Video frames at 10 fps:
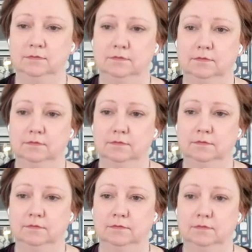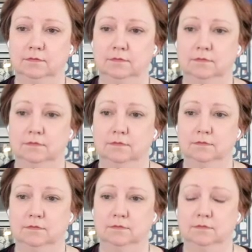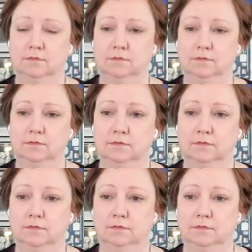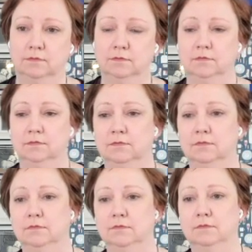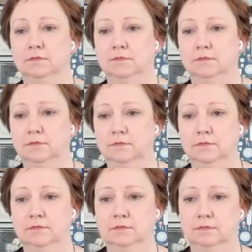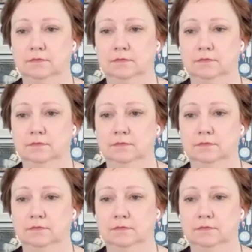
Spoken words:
The person shown says nothing.